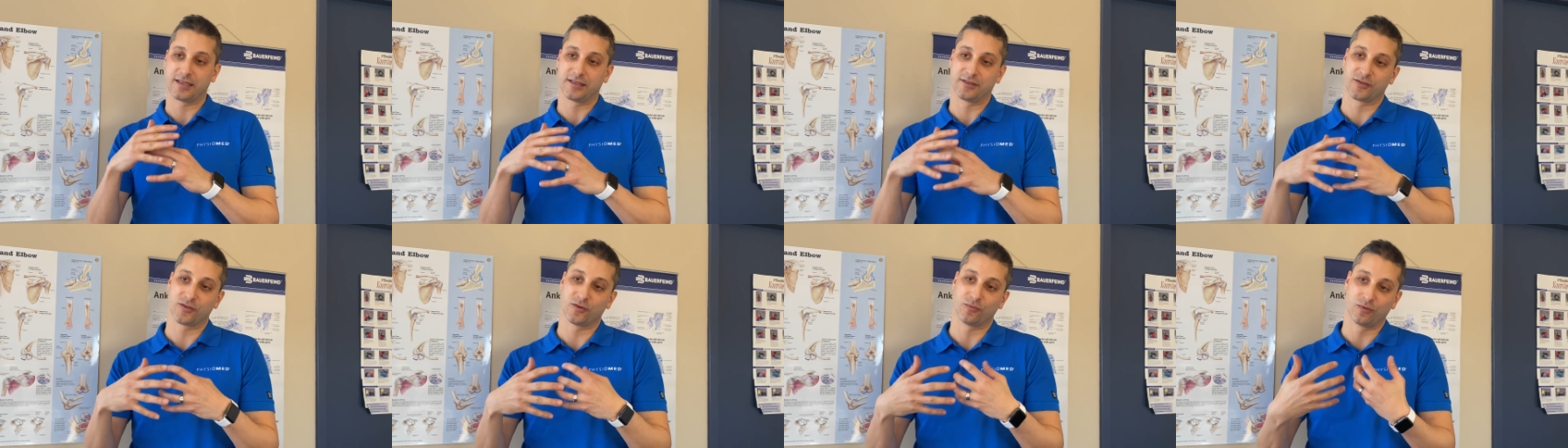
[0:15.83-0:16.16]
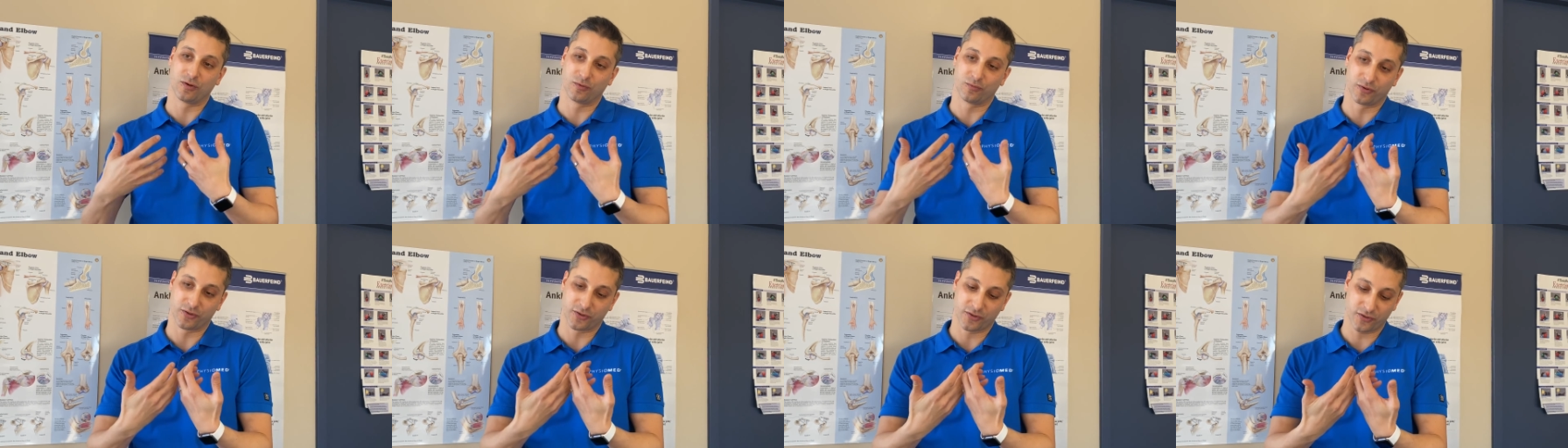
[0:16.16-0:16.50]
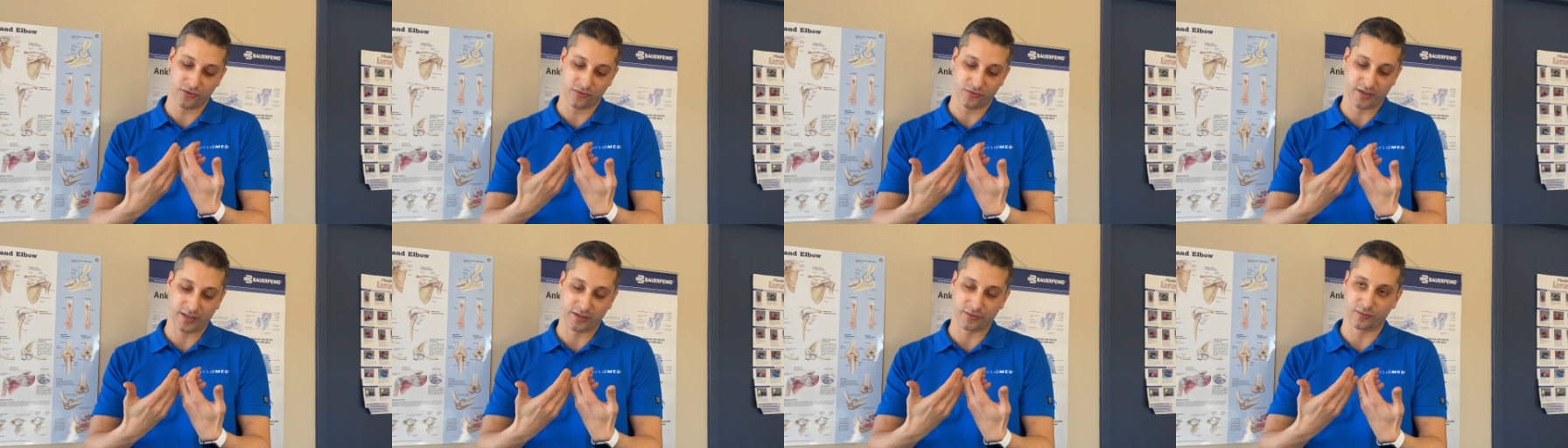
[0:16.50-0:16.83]
and so what we're
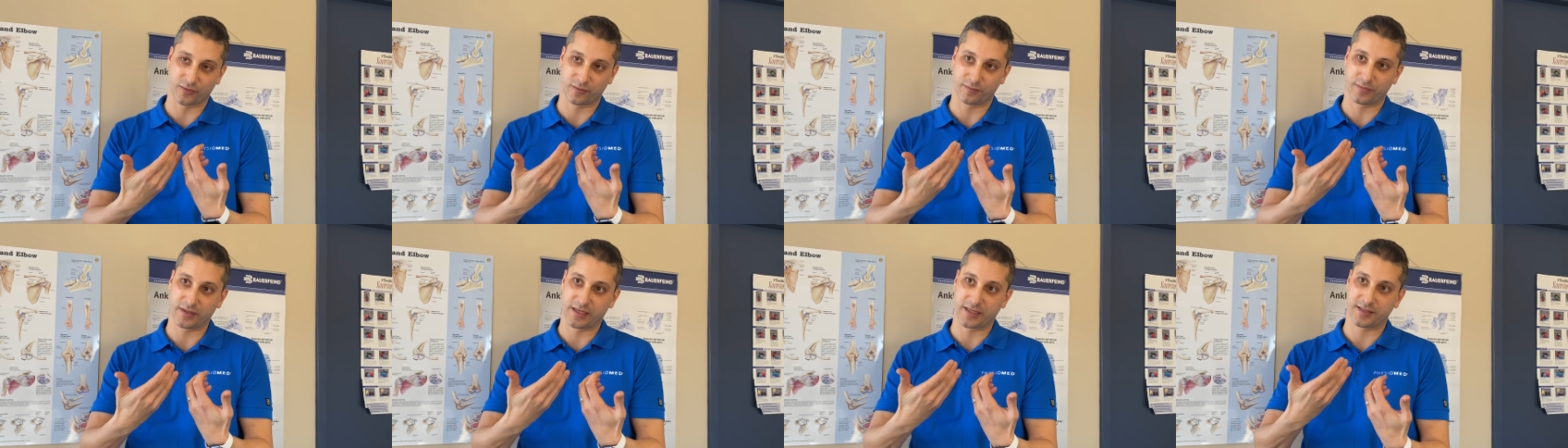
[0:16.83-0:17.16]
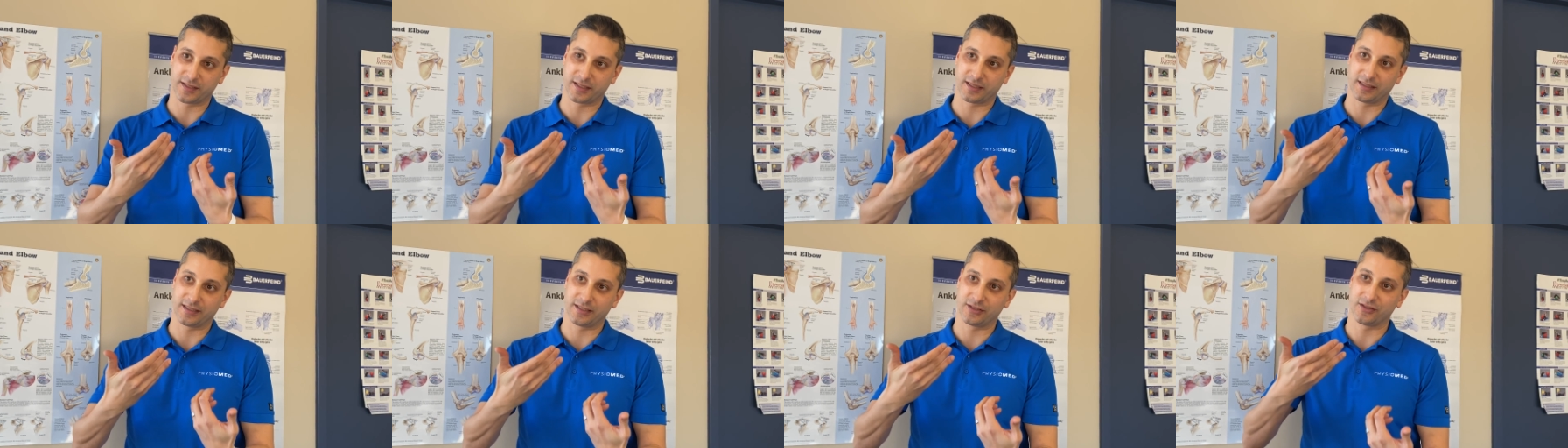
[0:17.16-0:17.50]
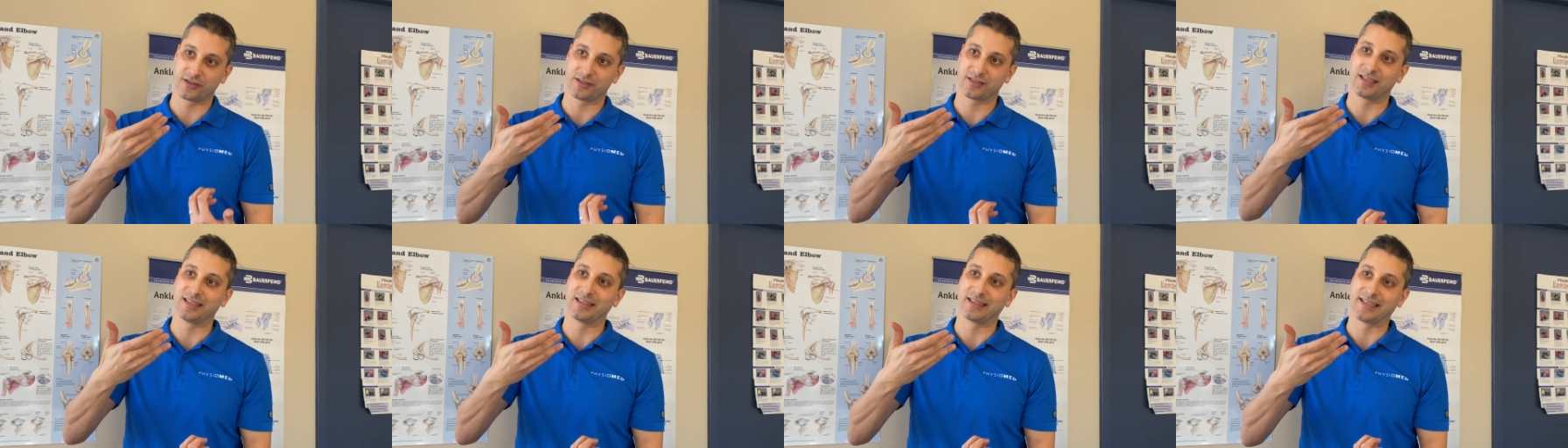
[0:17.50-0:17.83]
doing is we're basically
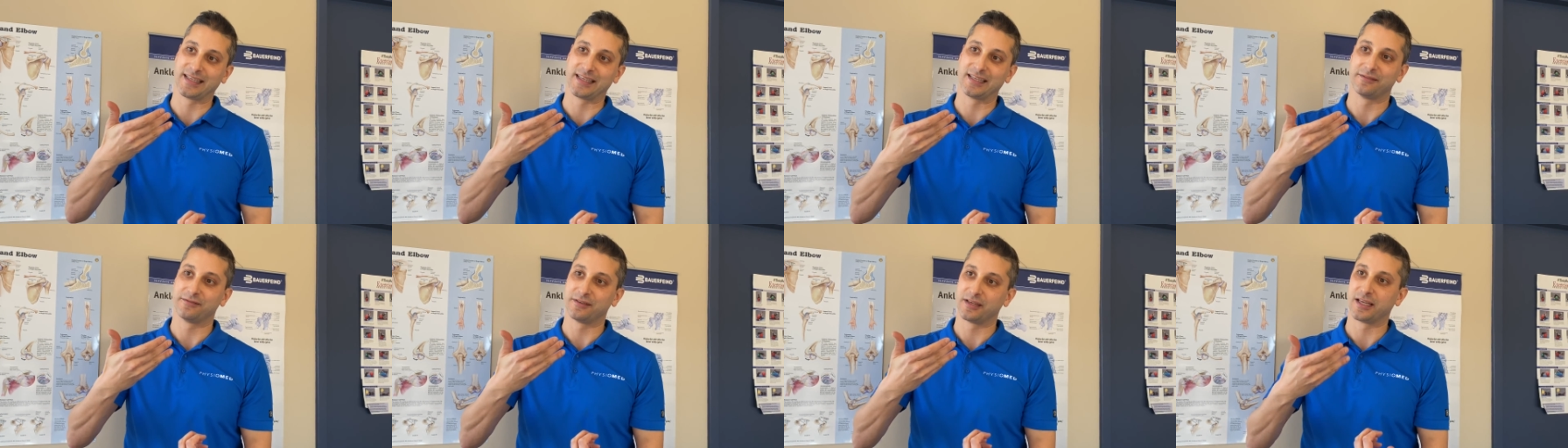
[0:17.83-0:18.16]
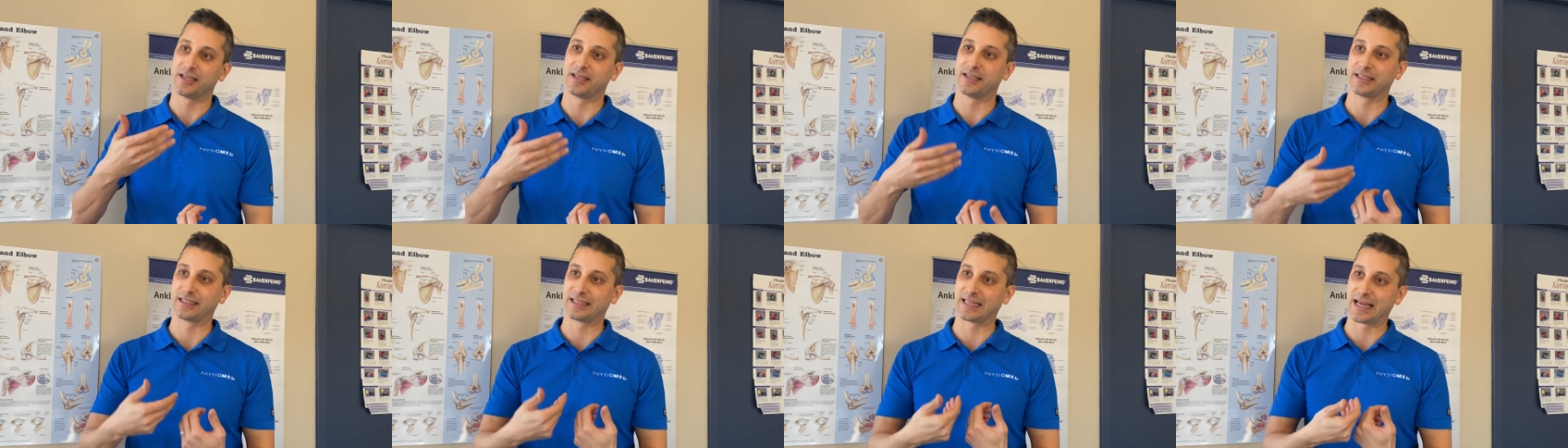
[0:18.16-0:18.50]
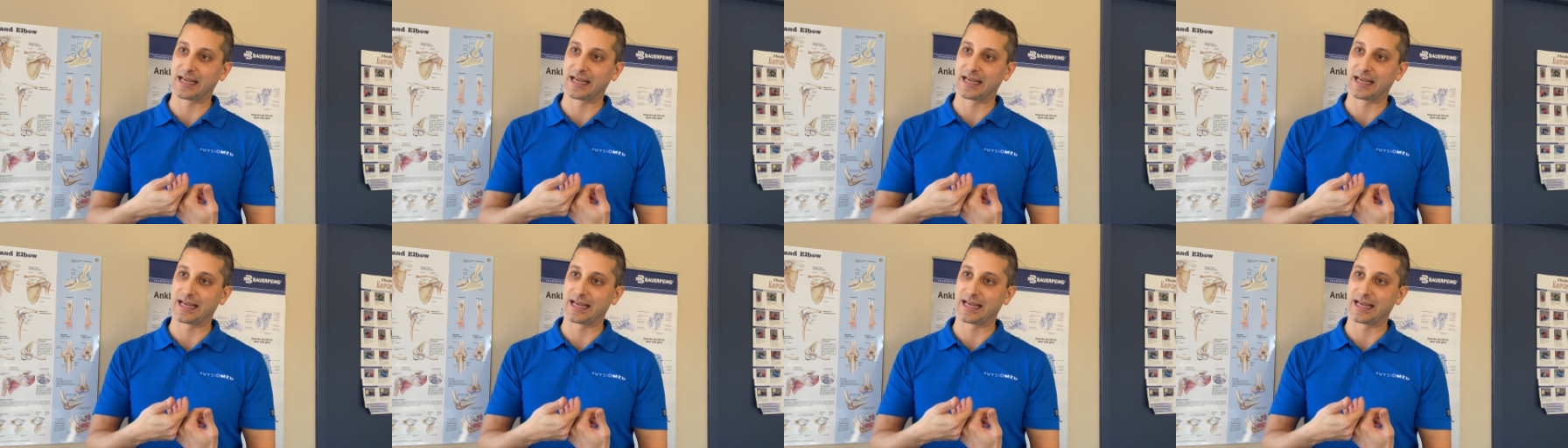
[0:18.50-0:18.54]
just alleviating